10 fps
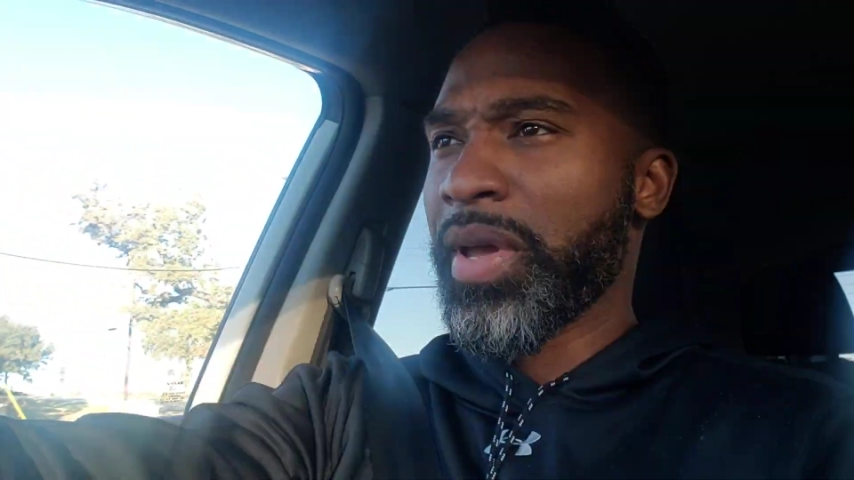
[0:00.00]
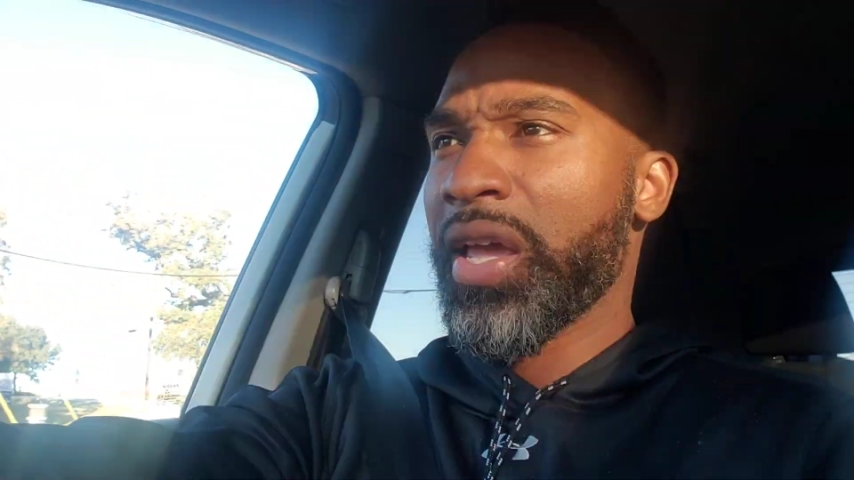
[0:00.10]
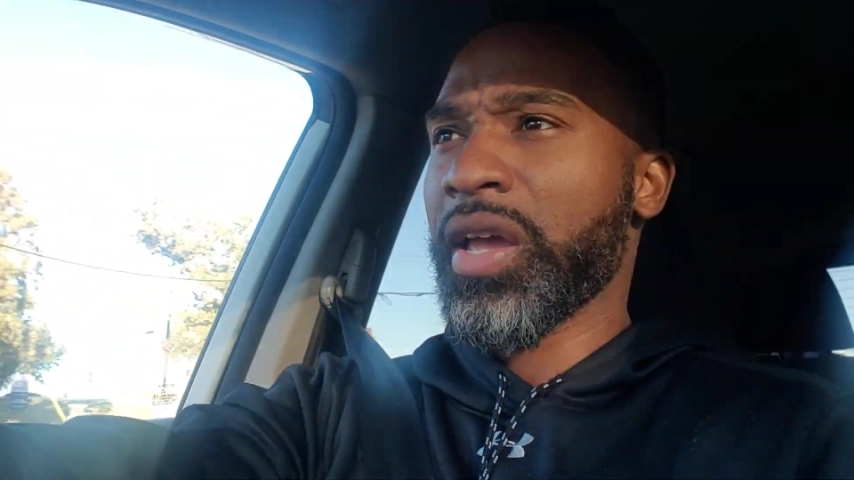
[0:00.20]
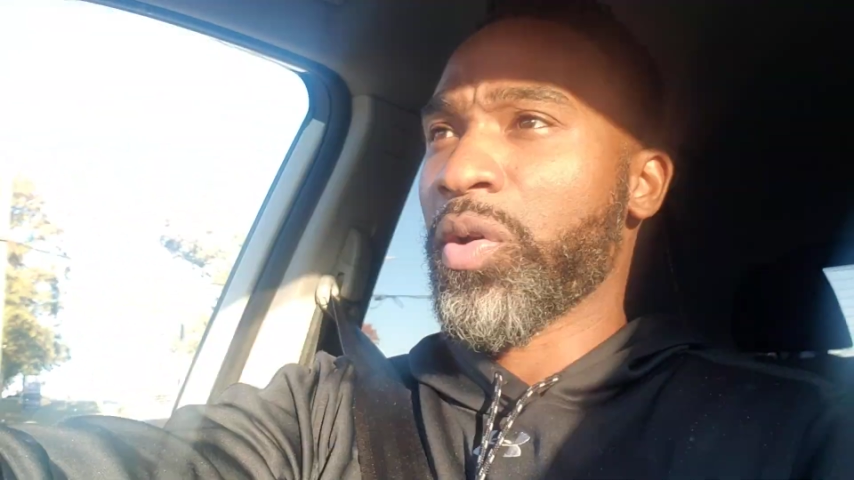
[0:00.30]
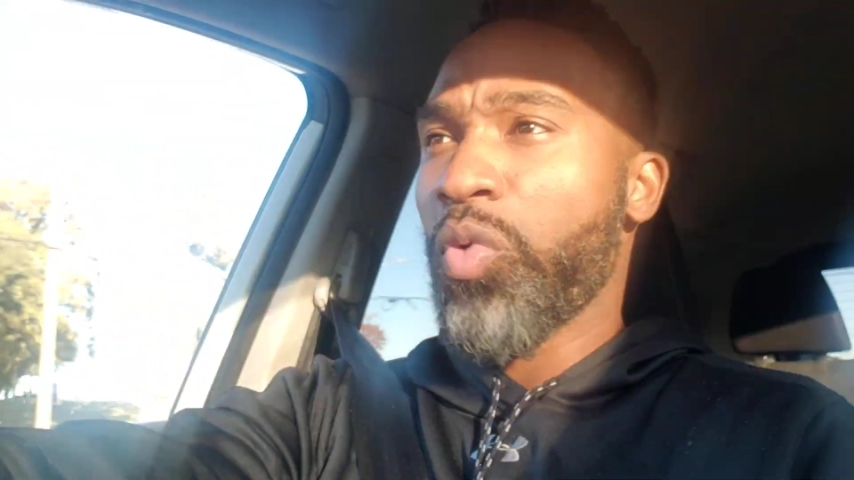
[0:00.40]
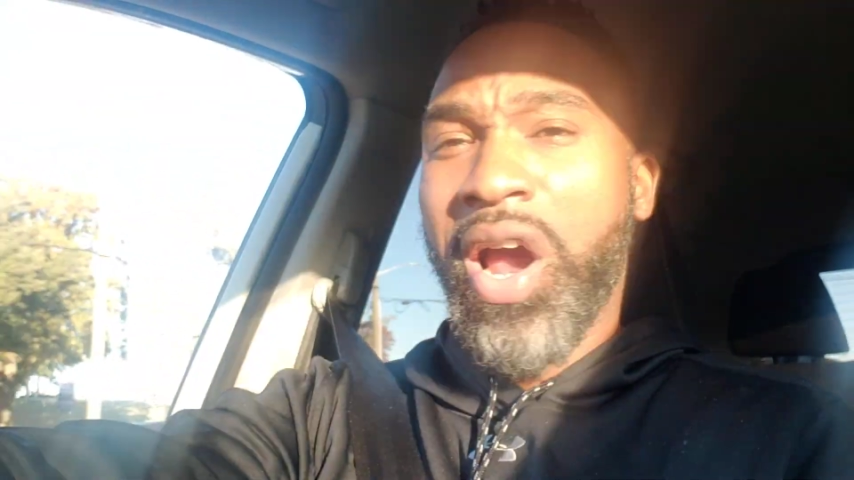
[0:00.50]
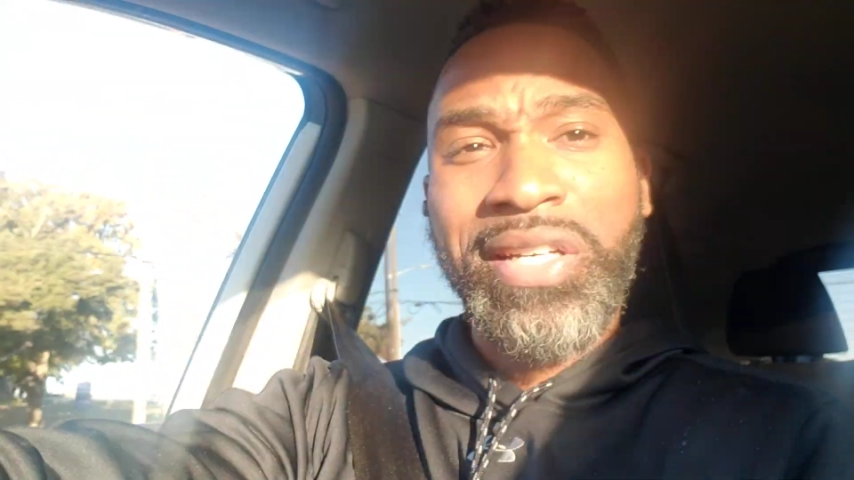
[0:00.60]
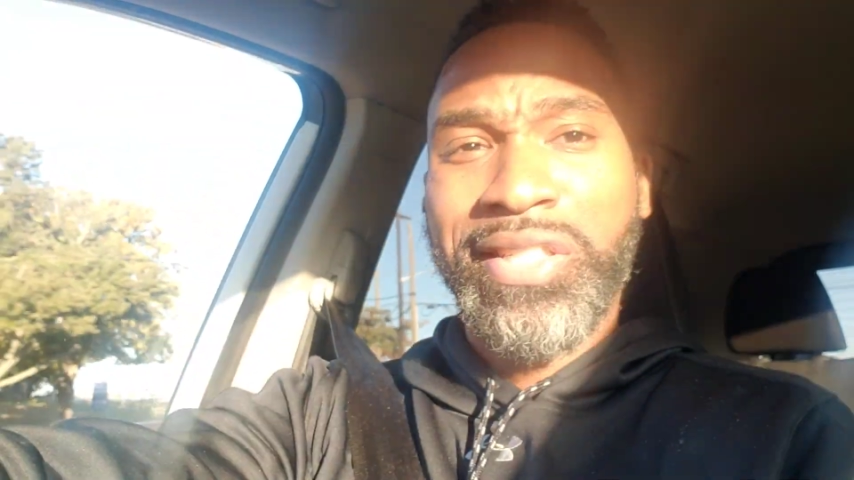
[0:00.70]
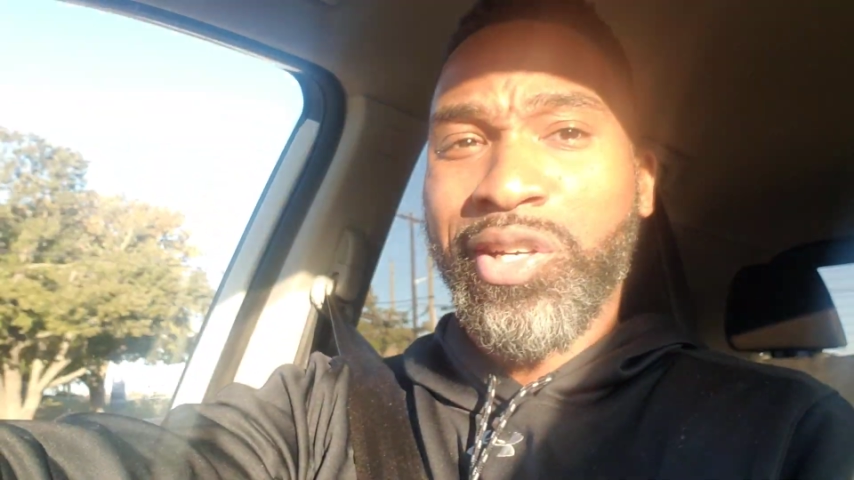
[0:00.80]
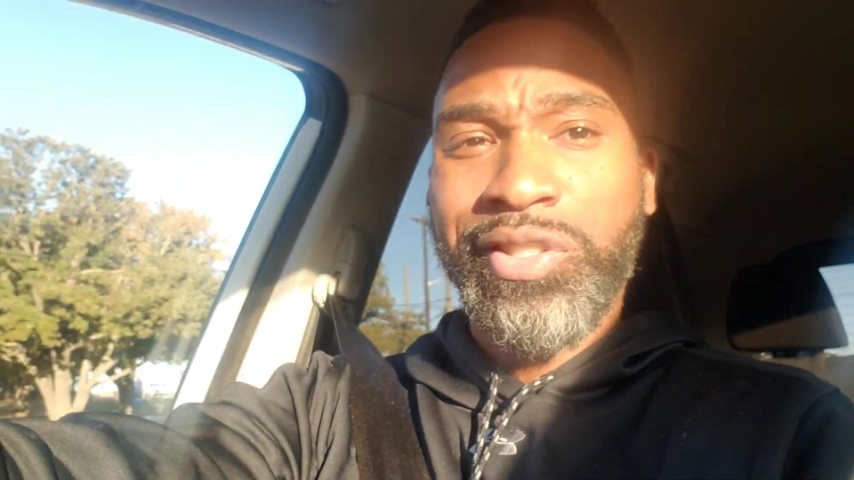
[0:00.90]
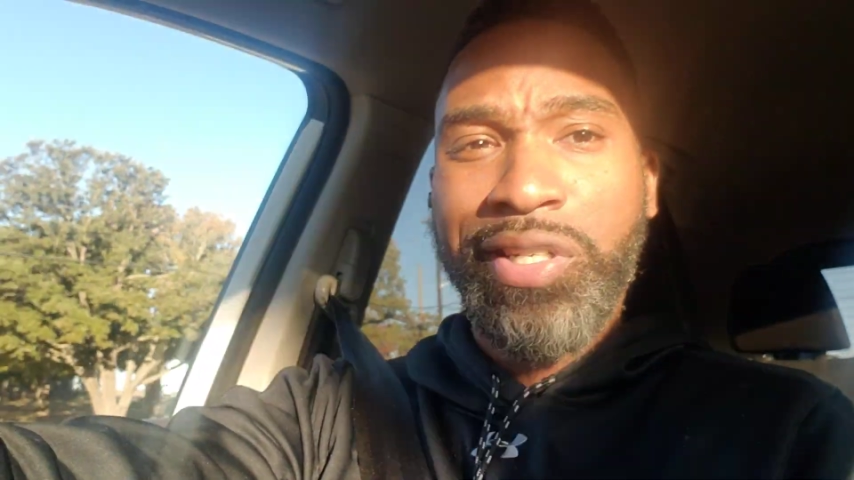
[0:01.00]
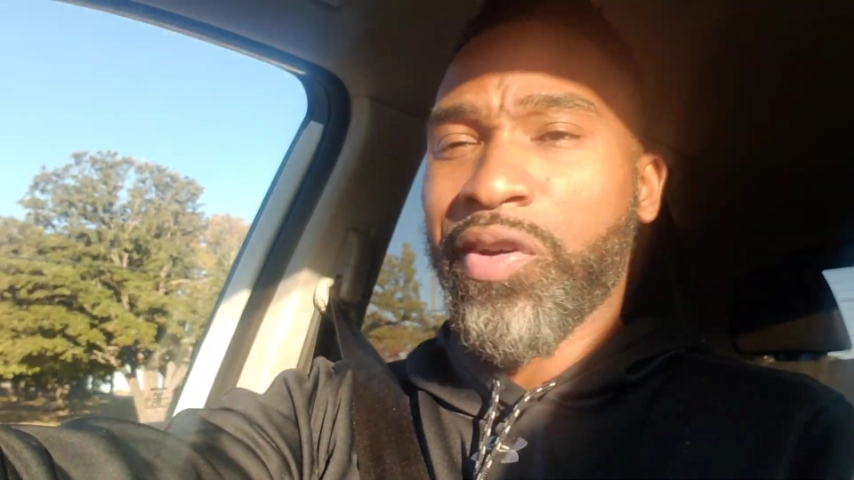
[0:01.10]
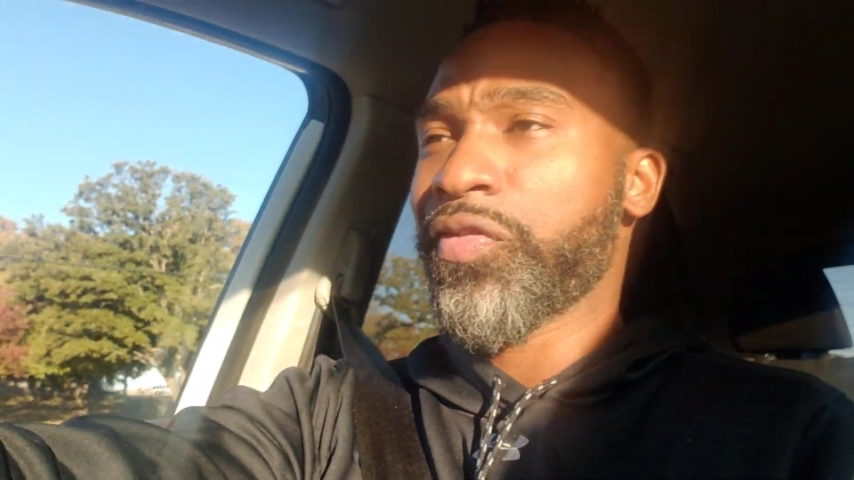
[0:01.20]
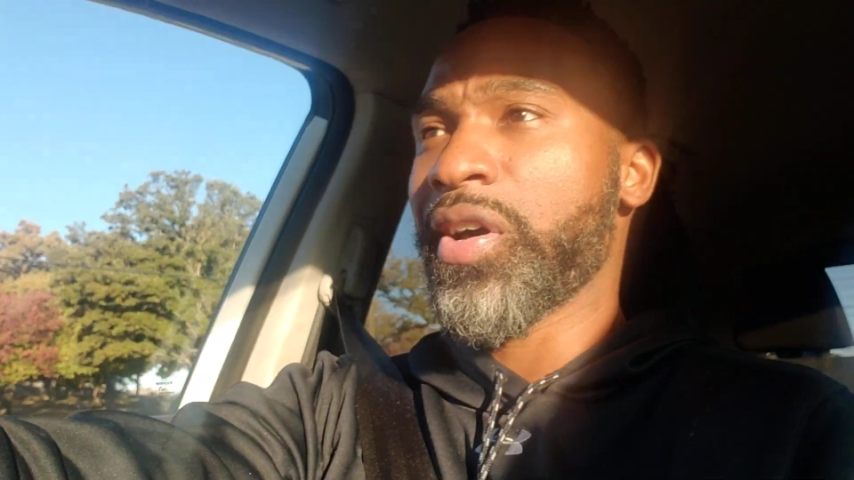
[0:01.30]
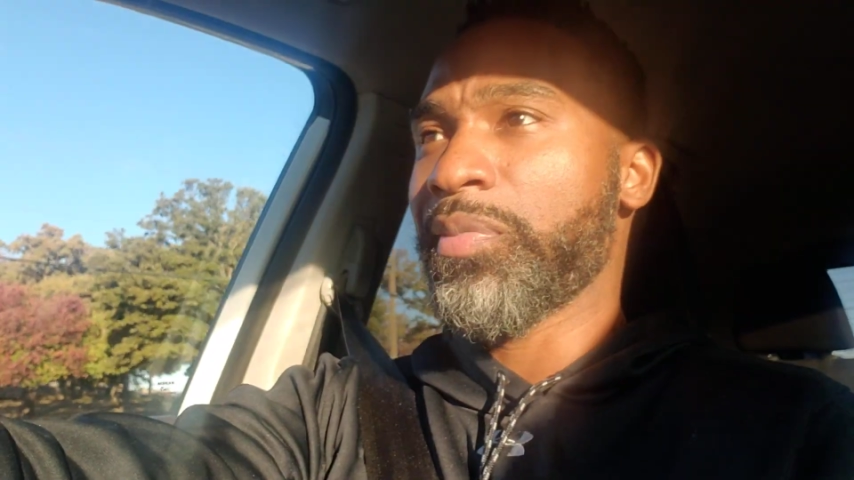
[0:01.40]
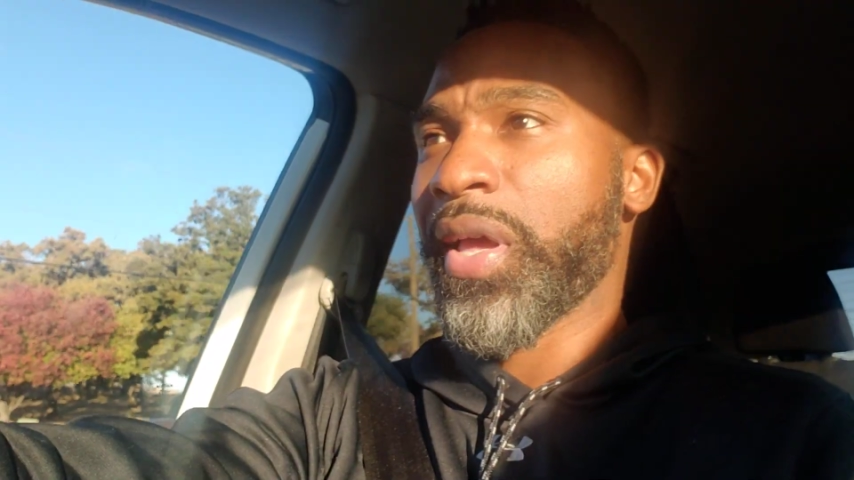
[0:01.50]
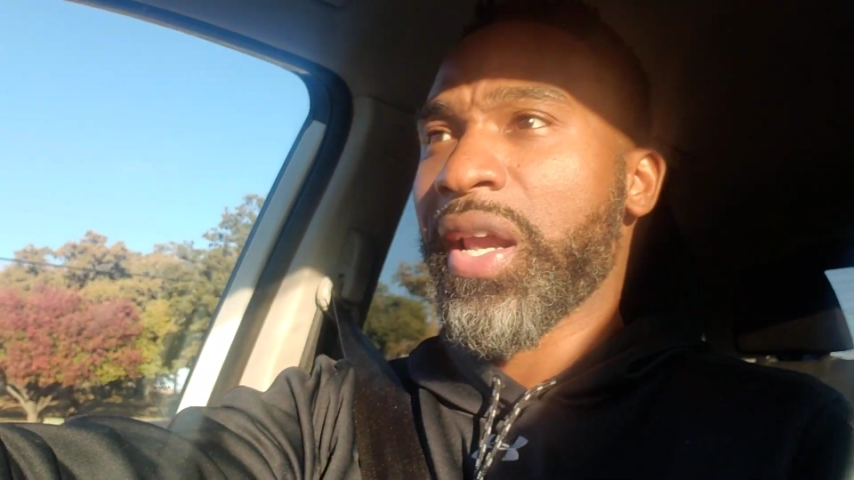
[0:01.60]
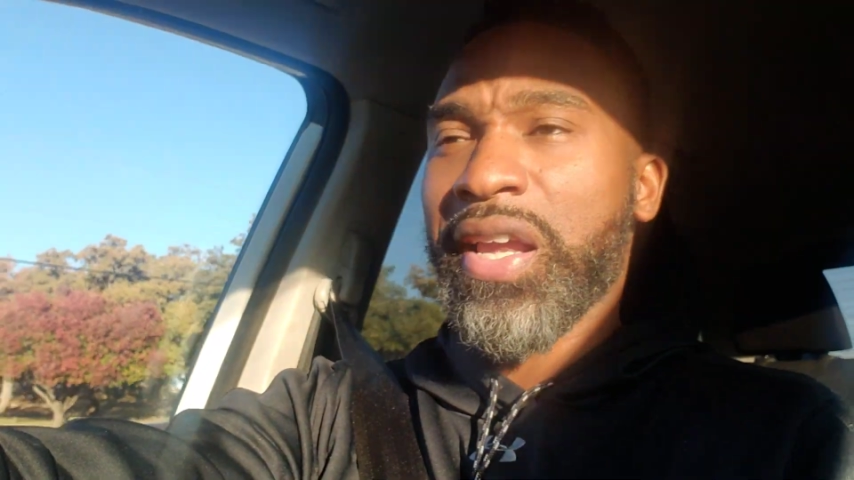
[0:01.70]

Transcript: man, wash yourself up, man.